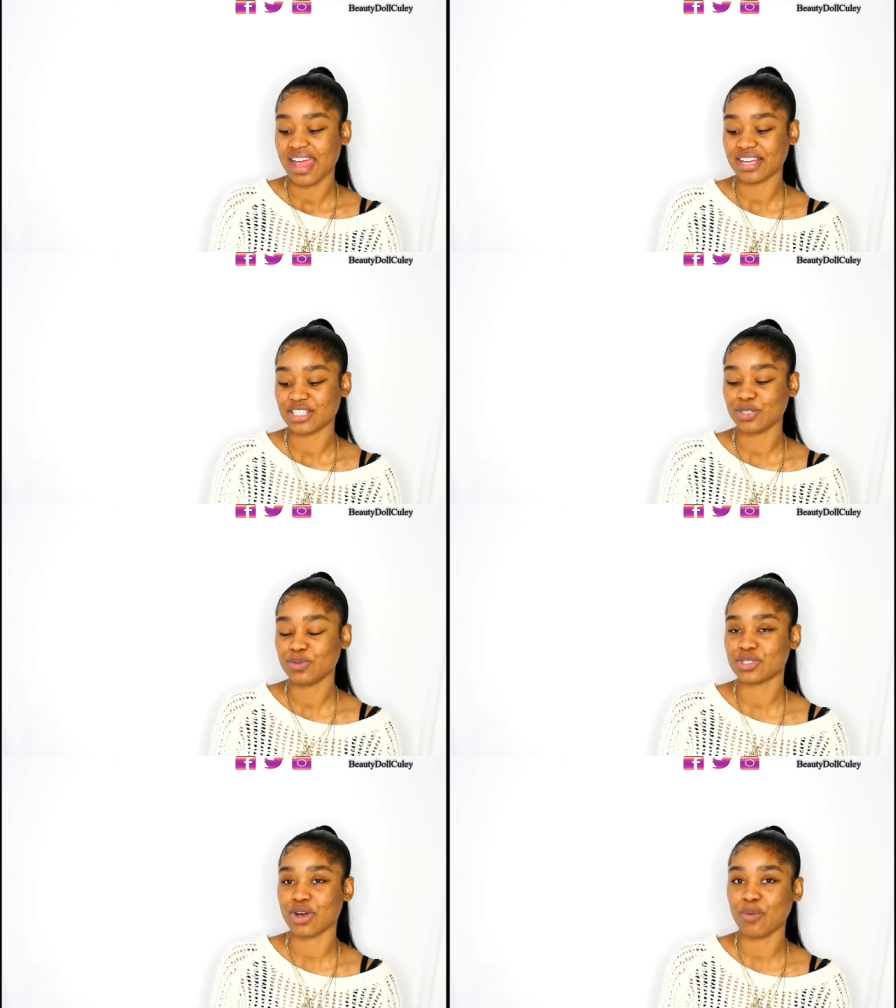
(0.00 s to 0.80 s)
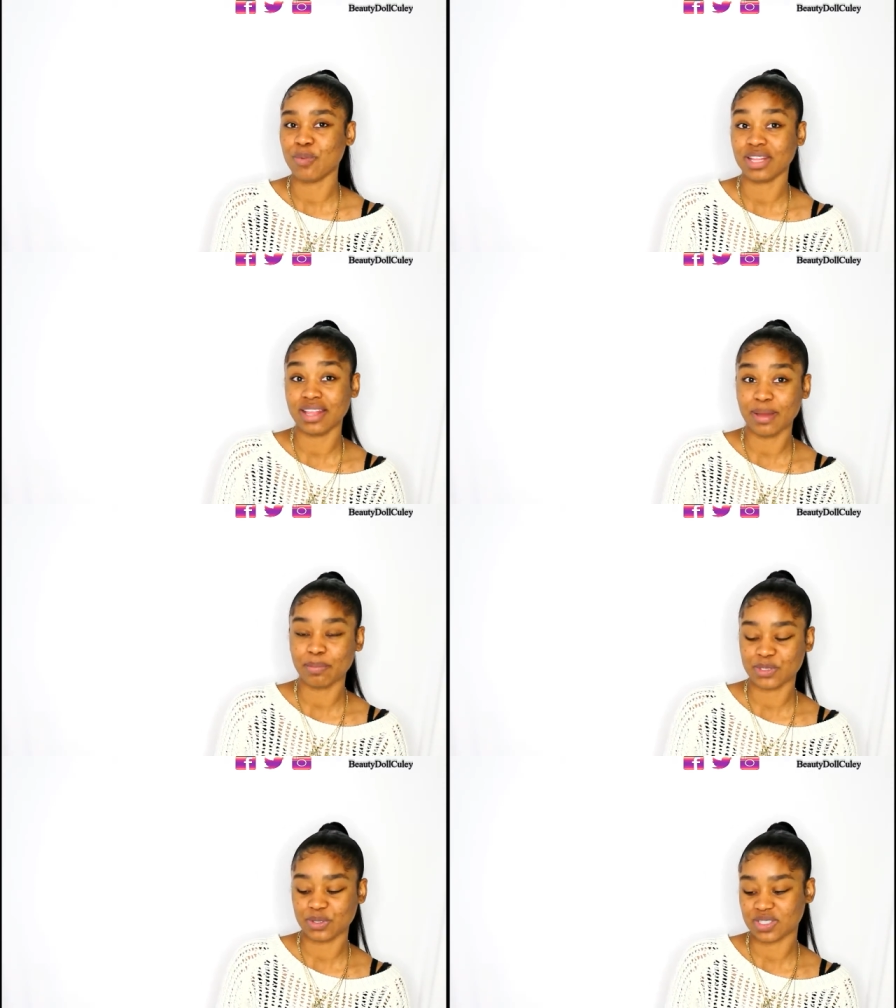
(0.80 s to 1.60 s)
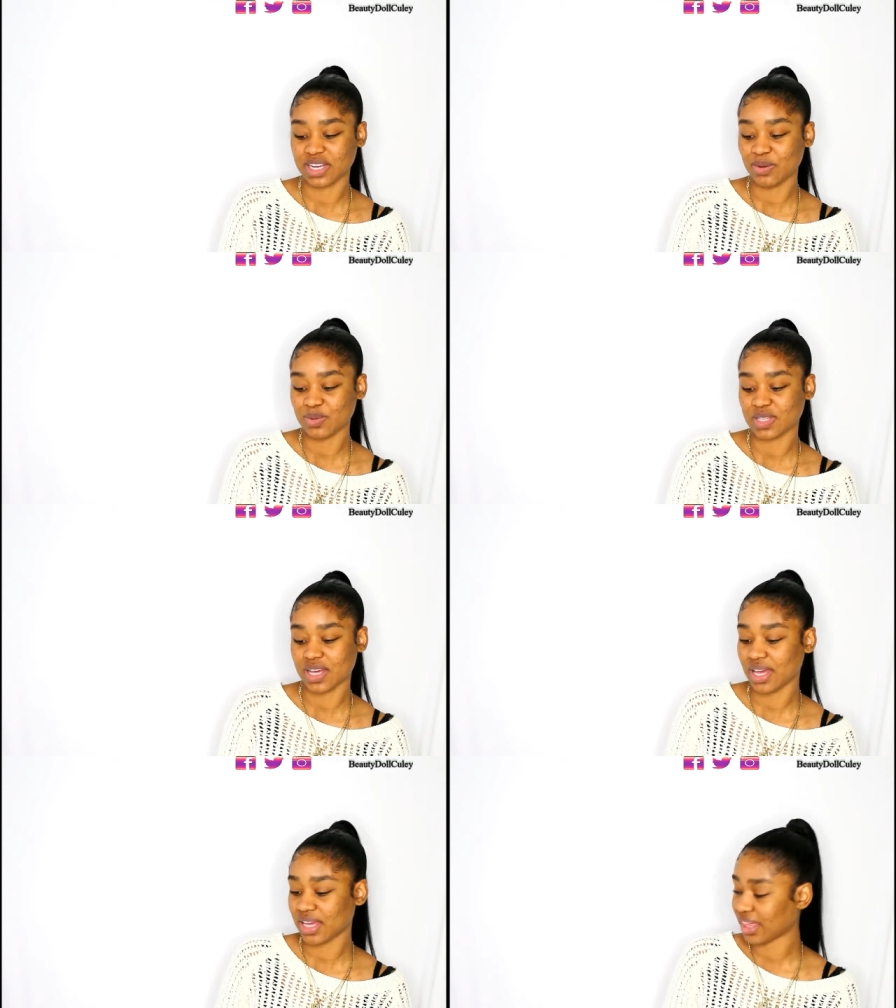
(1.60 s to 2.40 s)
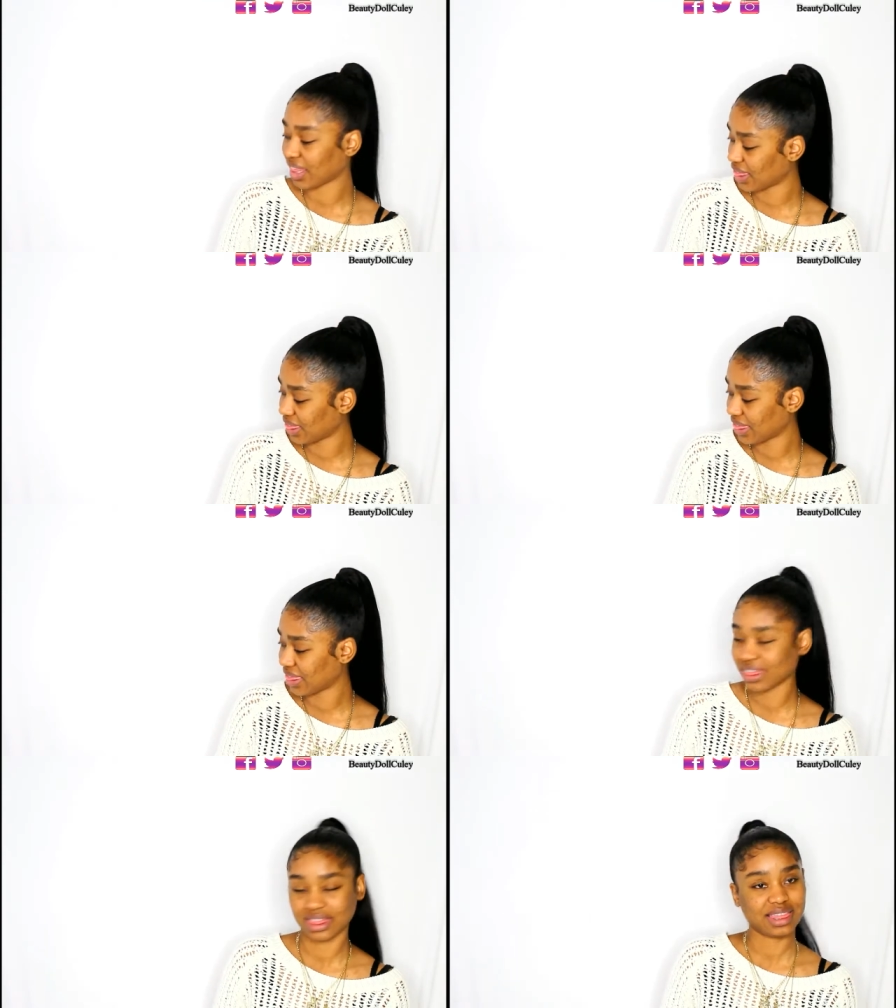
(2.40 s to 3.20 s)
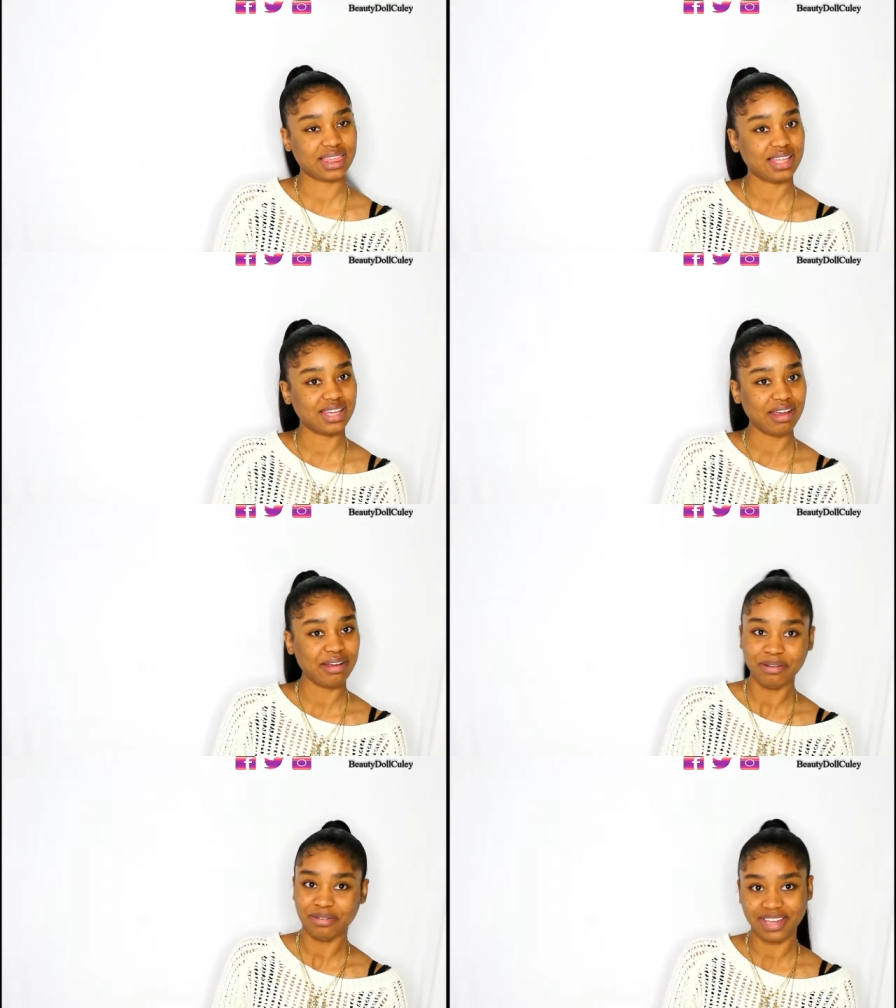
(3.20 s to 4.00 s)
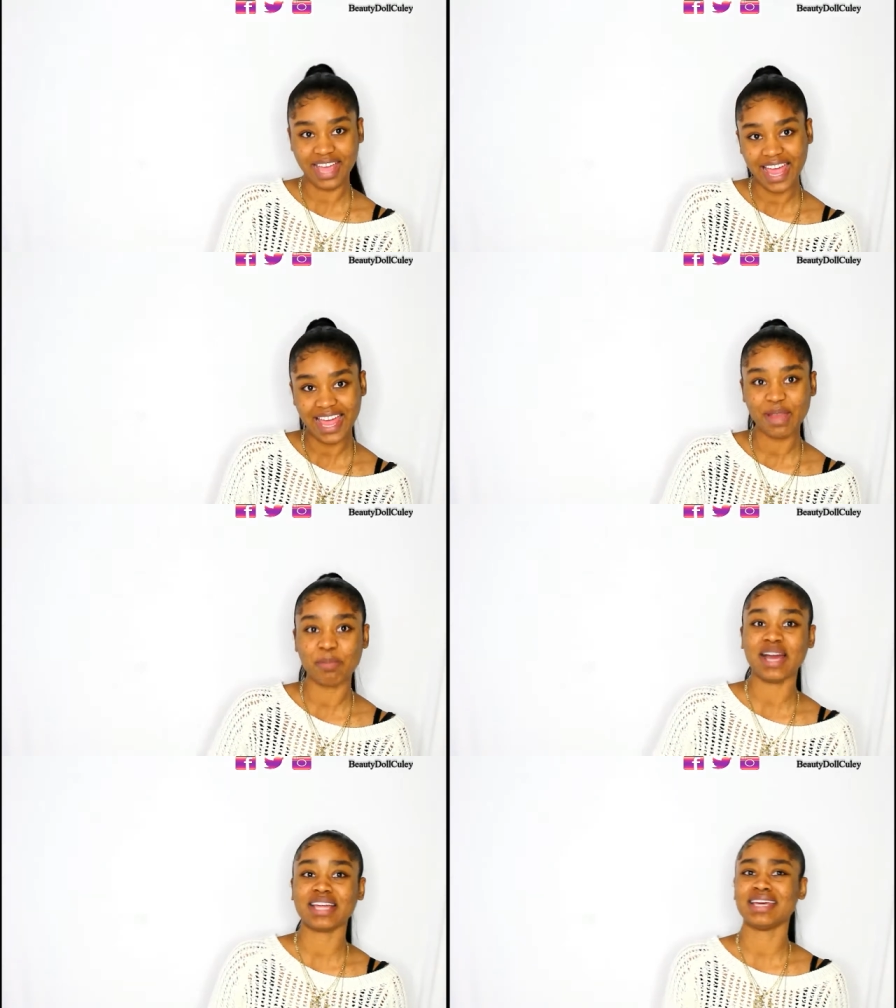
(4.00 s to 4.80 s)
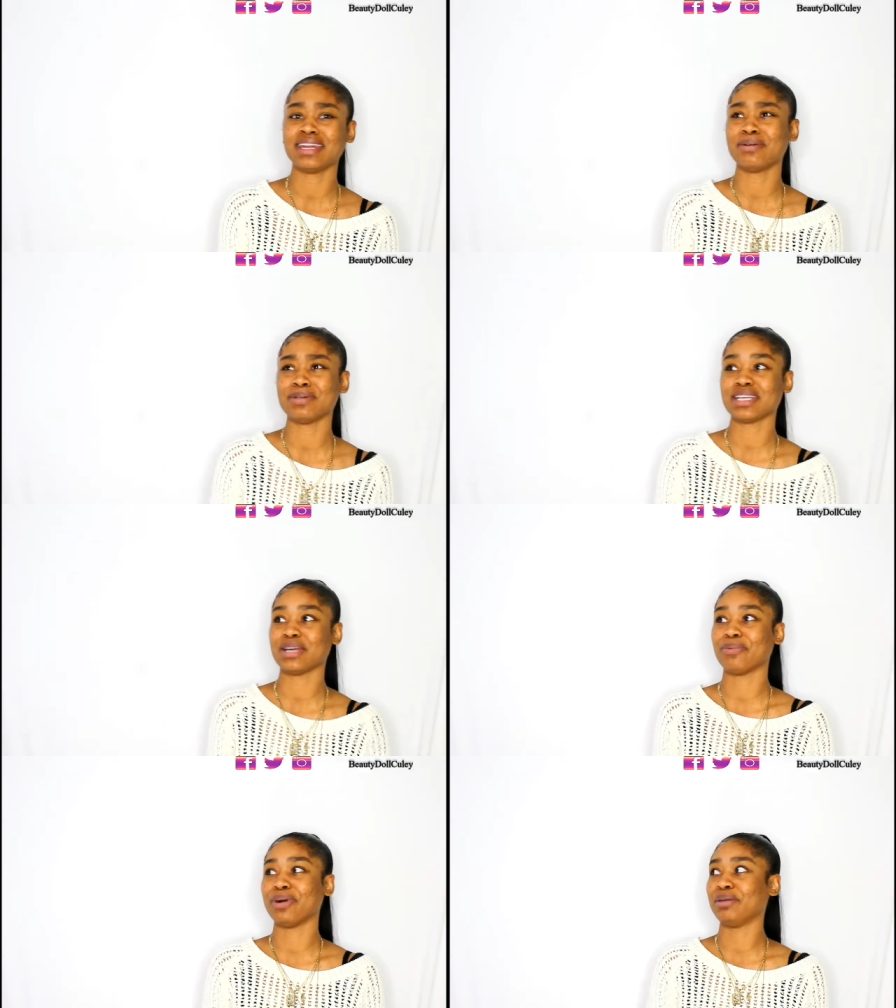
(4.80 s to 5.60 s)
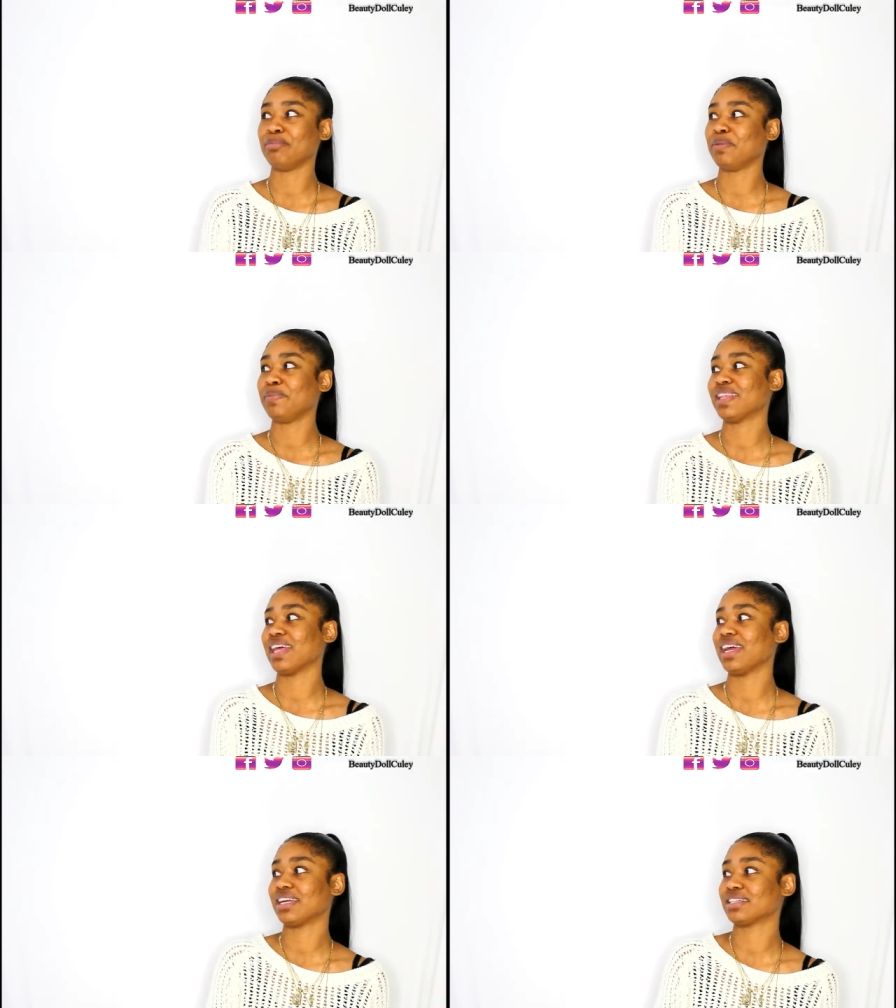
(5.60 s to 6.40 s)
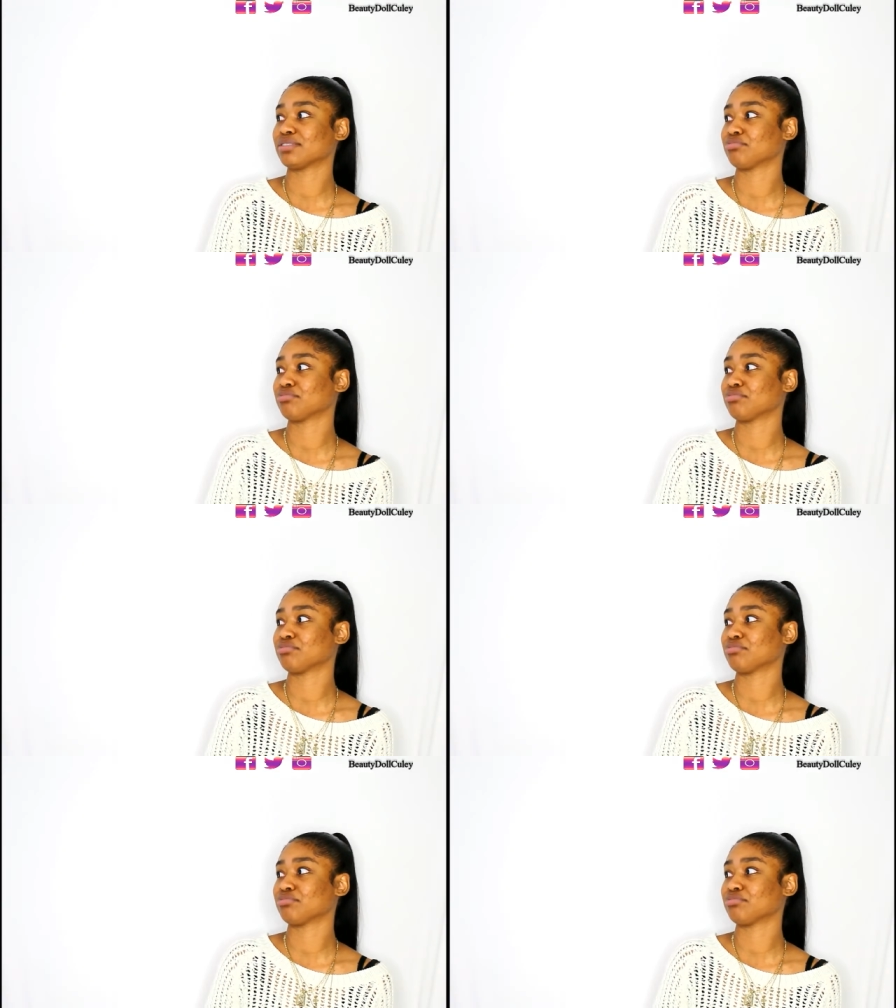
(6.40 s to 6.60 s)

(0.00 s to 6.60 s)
and she was on one of the episodes, and I was like, okay. Back then I was like, what, maybe like